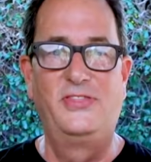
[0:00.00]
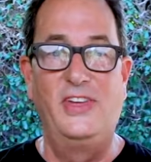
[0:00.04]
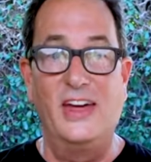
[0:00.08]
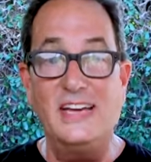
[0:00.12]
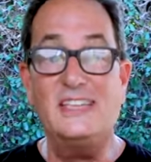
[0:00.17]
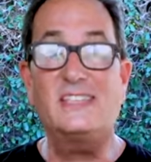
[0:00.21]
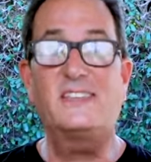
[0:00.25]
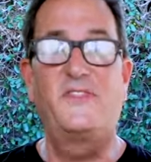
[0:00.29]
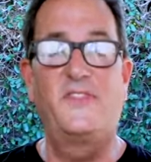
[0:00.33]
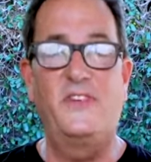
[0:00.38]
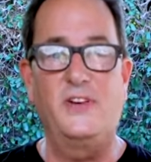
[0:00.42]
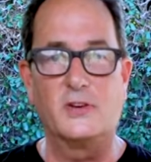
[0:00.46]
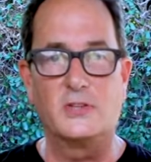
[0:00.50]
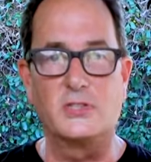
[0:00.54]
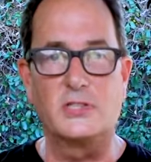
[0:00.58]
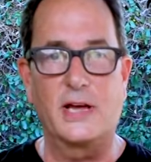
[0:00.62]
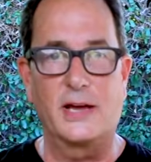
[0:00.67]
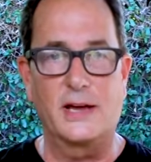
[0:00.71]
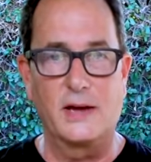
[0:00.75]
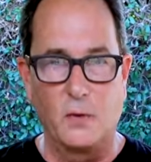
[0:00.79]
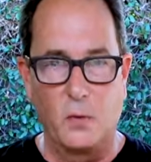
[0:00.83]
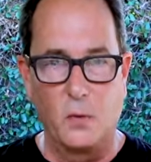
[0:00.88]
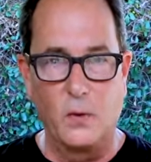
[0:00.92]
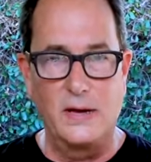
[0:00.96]
This feels
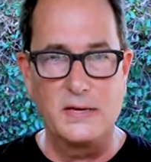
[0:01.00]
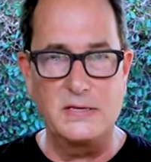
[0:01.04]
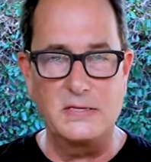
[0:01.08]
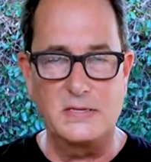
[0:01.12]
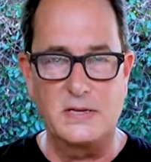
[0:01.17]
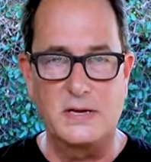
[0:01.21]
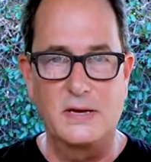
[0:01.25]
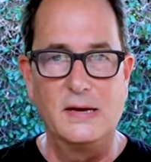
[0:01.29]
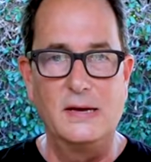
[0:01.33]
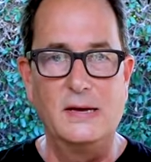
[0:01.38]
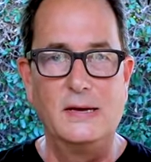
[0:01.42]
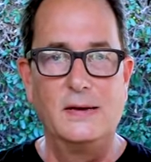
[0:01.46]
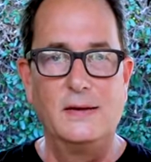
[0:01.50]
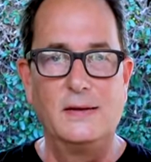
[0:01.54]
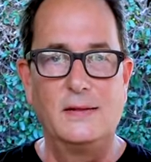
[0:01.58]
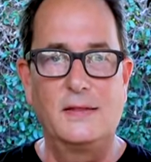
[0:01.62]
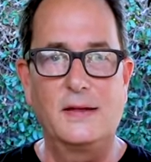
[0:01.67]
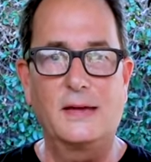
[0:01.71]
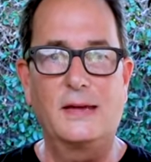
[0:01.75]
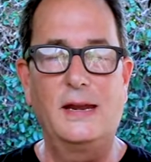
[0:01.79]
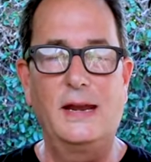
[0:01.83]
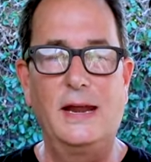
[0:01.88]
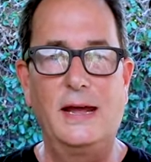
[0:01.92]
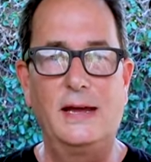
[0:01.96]
like a whisk
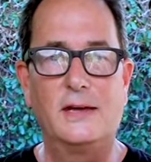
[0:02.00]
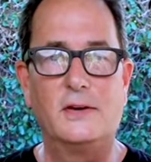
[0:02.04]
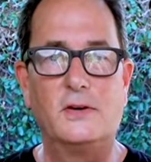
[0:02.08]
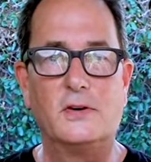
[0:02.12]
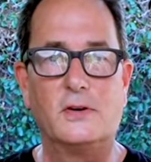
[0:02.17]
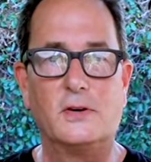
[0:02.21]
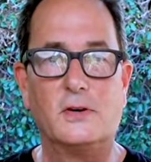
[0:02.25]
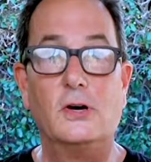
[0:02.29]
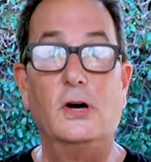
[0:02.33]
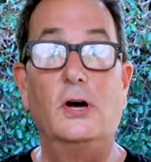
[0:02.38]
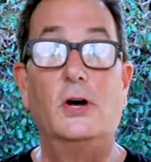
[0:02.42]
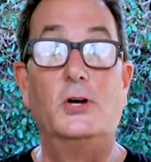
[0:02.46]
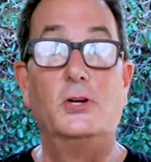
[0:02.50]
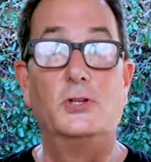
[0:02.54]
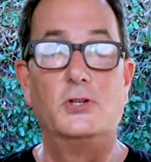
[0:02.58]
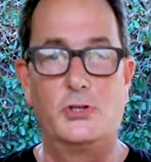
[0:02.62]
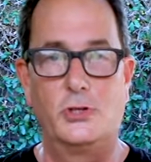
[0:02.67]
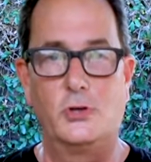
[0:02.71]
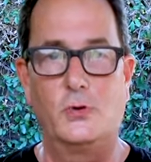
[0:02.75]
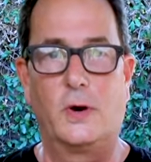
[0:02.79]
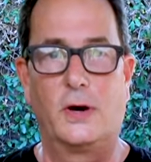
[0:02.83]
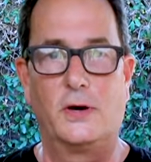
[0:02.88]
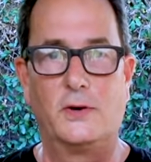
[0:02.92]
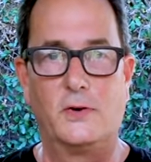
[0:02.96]
that can handle
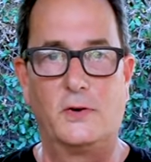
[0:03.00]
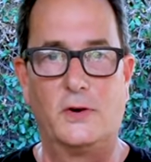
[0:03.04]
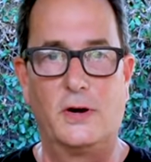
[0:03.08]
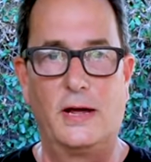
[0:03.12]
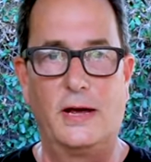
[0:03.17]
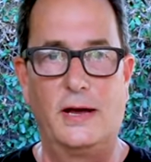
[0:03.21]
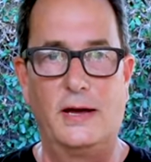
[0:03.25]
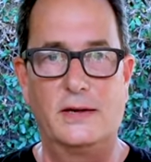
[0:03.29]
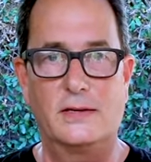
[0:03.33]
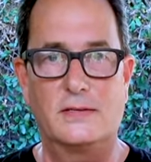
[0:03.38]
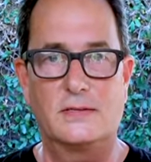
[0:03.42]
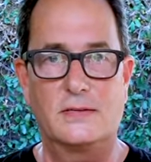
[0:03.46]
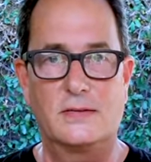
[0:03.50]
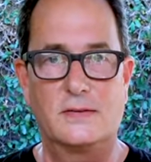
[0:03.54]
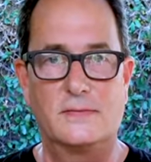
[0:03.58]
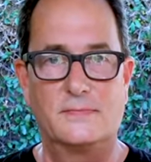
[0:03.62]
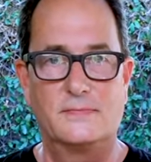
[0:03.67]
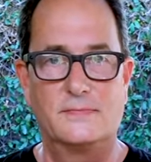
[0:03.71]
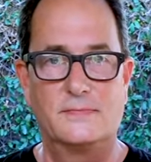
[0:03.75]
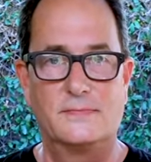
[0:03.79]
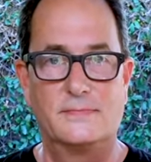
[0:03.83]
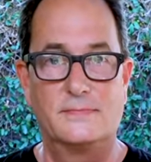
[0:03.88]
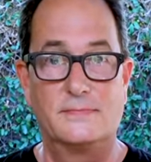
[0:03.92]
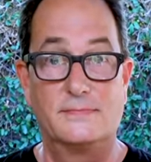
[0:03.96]
200 eggs.
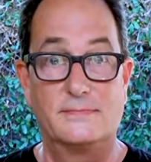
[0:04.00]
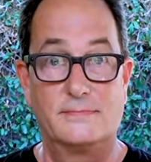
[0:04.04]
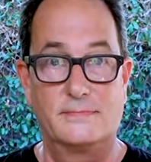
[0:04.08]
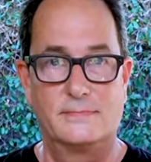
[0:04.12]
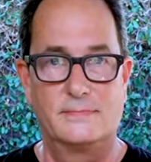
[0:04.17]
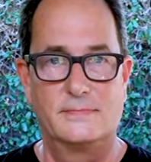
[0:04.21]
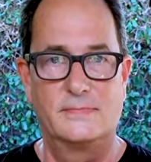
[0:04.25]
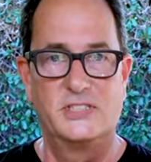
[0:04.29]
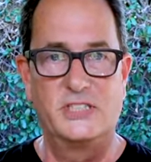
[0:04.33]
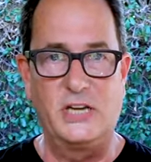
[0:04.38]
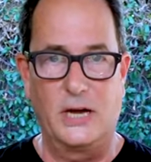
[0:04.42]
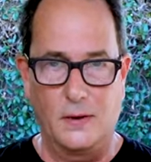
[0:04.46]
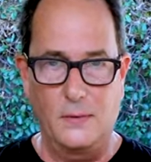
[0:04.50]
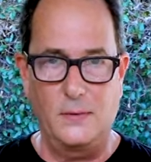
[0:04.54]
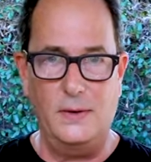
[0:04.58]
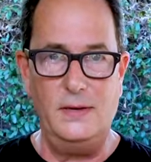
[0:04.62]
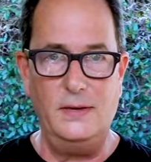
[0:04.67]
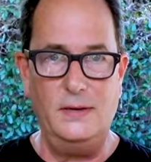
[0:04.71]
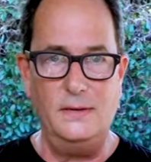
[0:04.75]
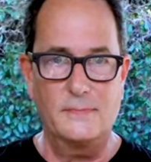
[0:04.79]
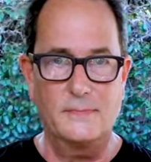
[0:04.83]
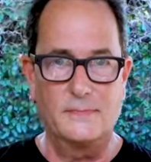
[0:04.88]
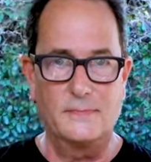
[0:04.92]
Shall we?